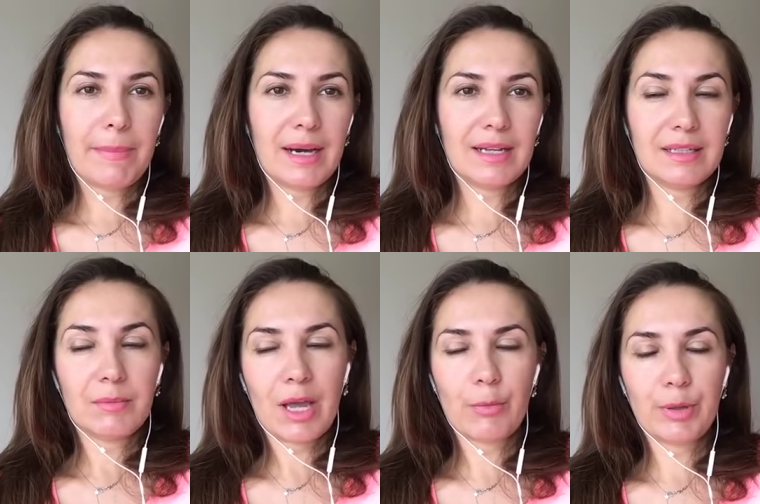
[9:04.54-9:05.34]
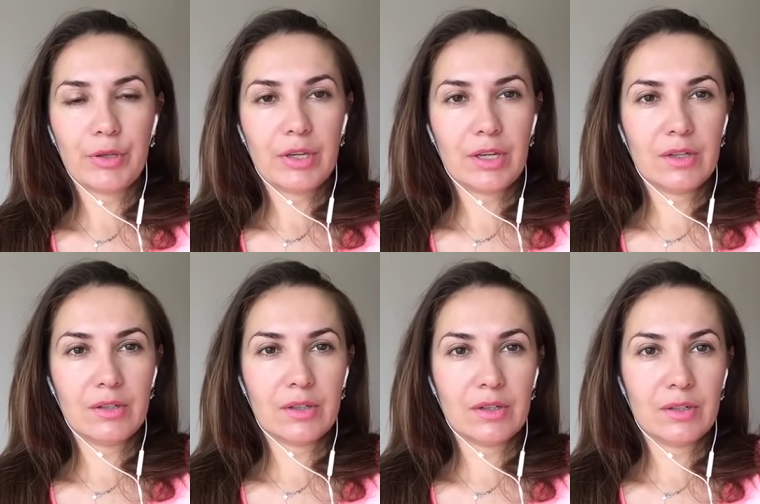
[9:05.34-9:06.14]
But in my opinion,
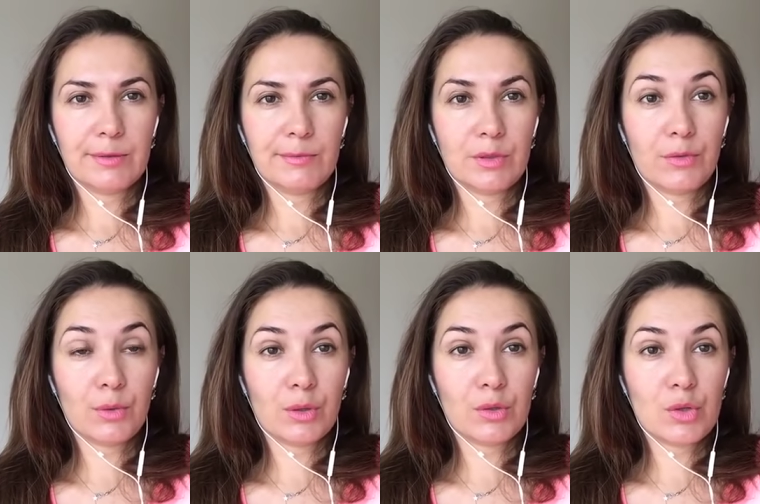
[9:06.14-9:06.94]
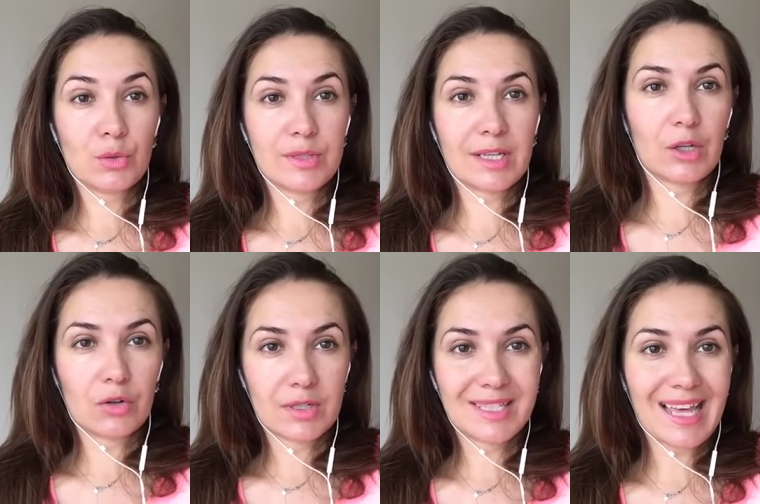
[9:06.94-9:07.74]
if you want to
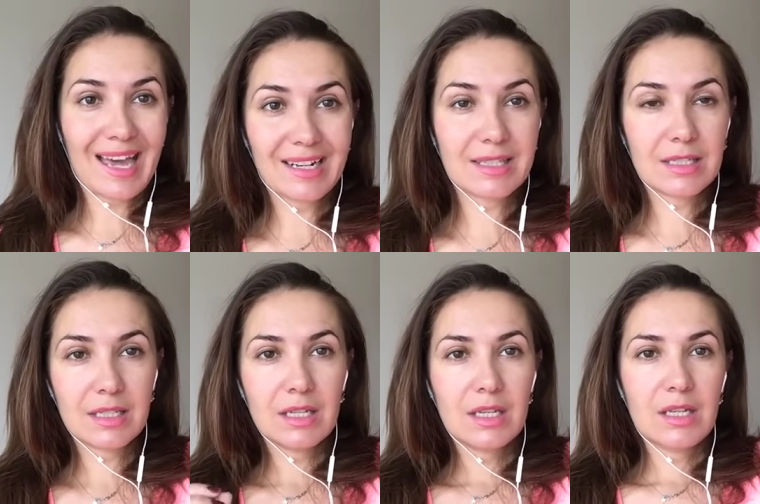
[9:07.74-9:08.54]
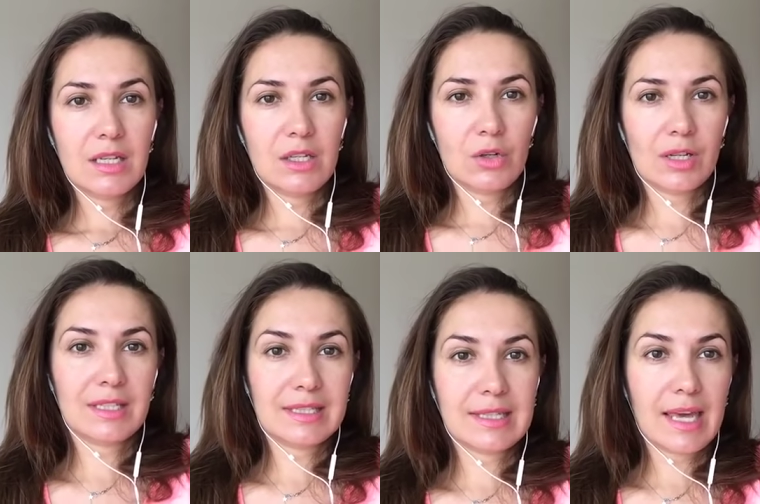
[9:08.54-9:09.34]
secure status in the
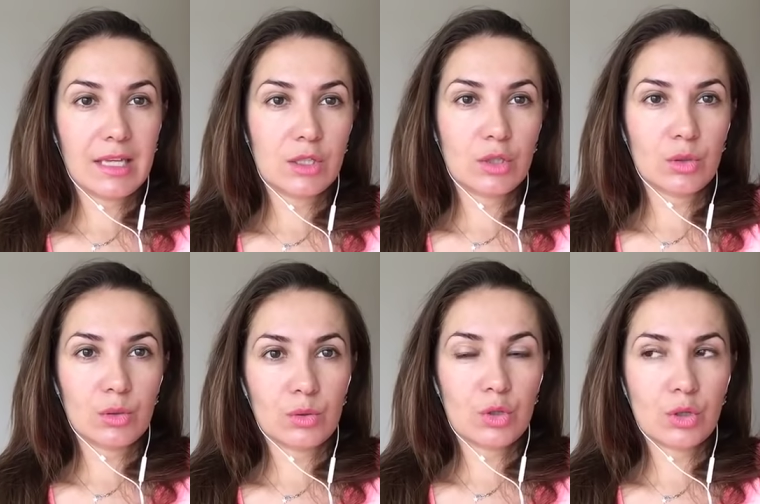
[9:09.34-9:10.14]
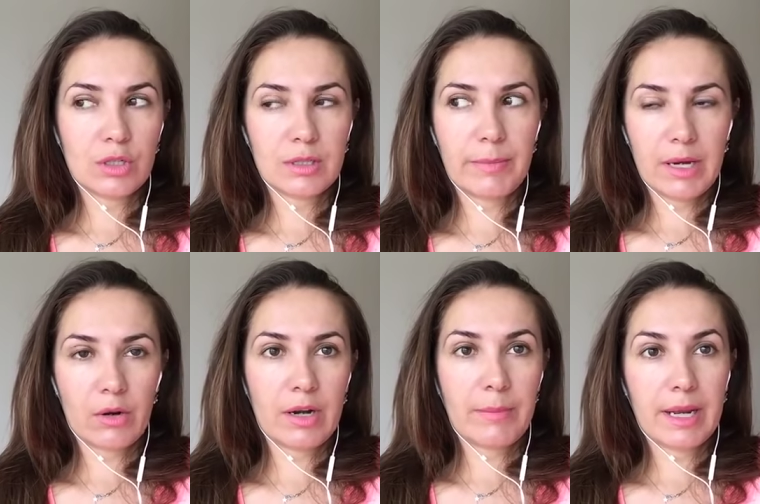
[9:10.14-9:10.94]
United States, you shouldn't depend on
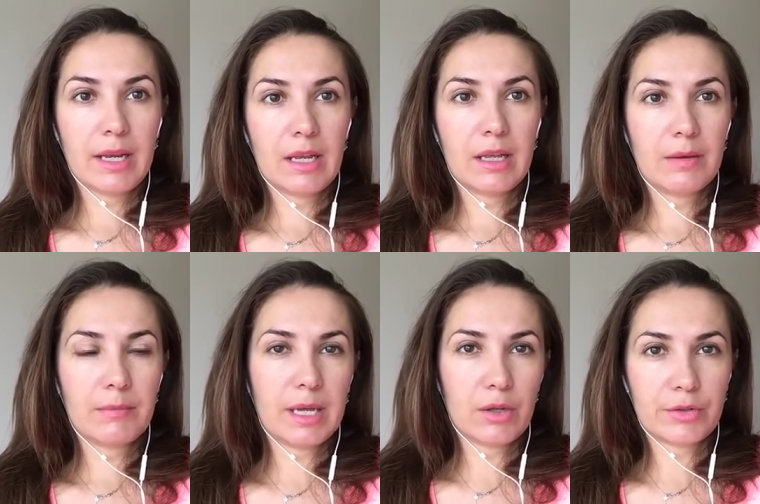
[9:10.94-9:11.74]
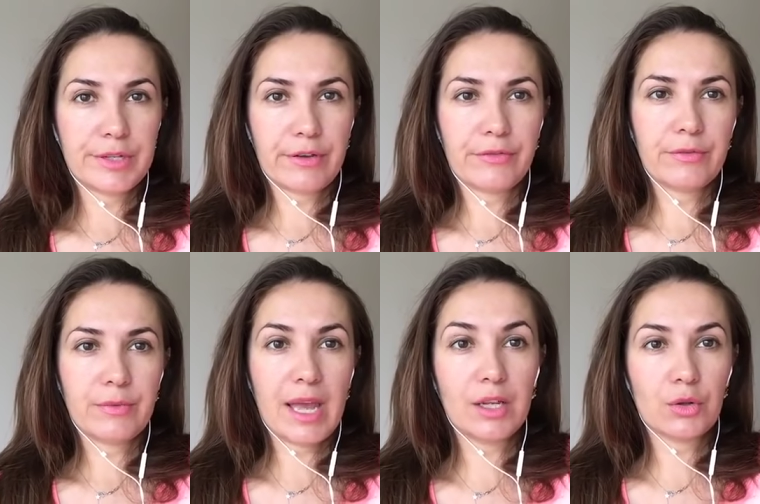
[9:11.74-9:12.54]
anybody but yourself
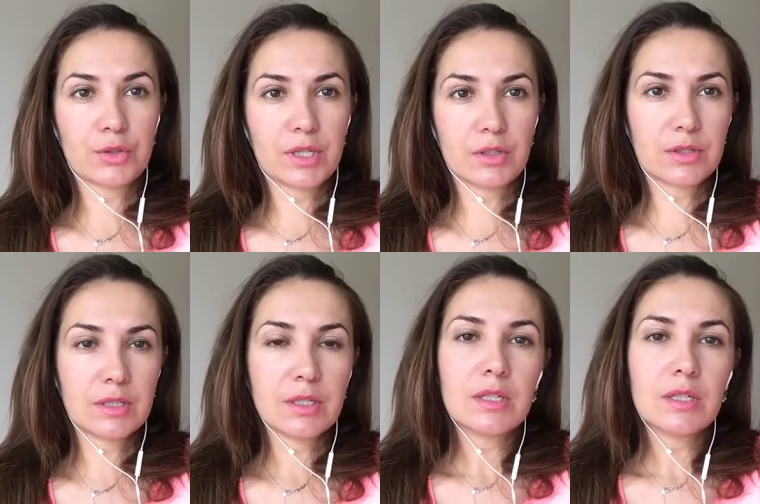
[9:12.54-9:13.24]
and your skills.